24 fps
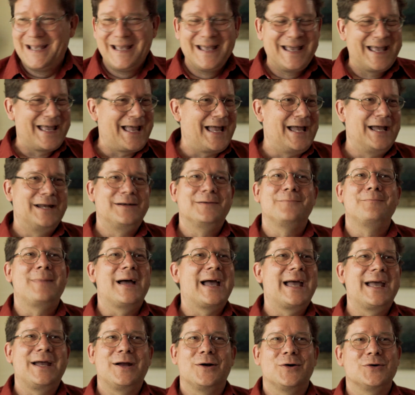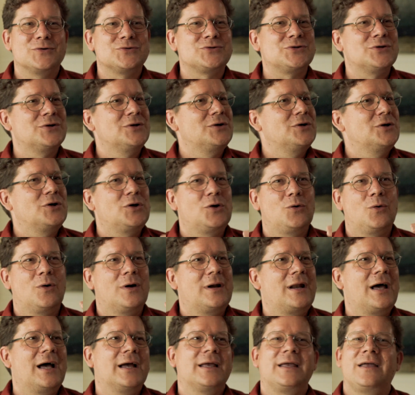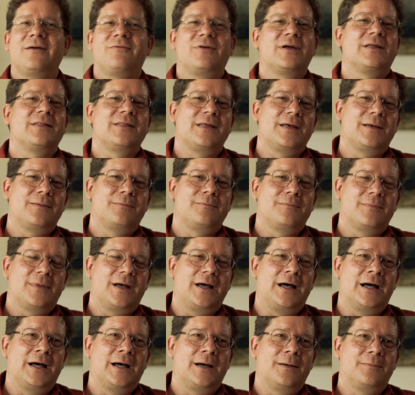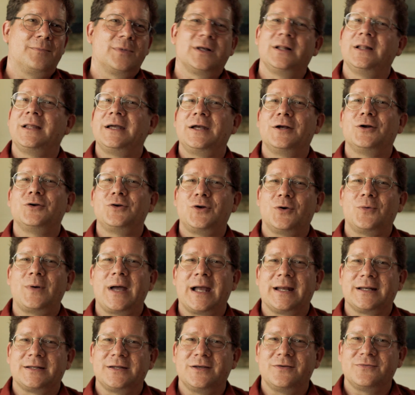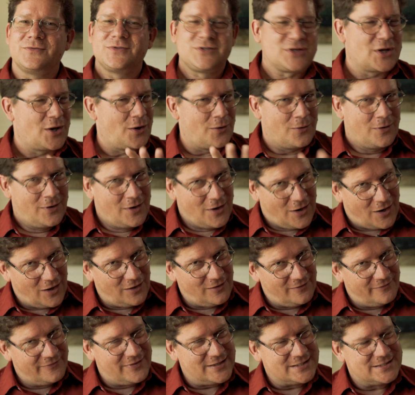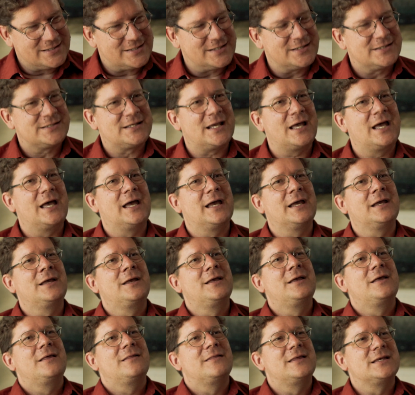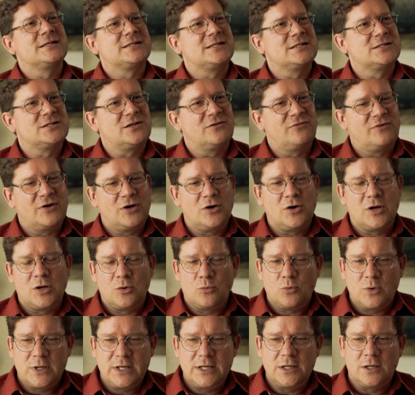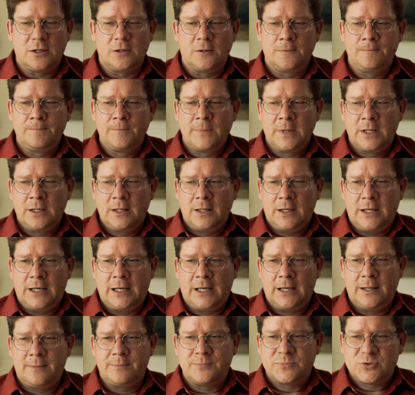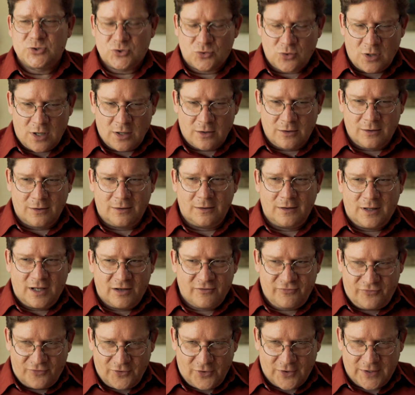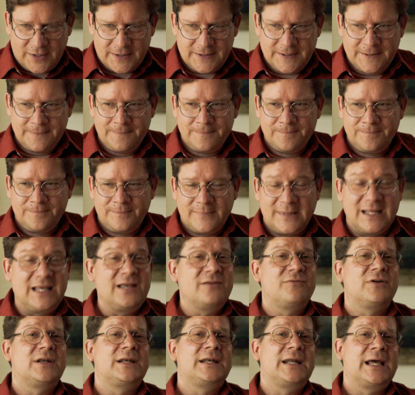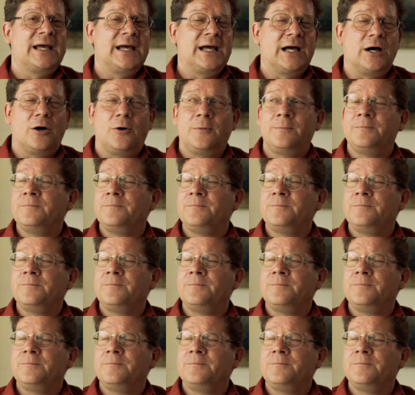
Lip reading: and mayors who are not giving them clear directives. So all of this to say, this is a very real struggle afoot, even now.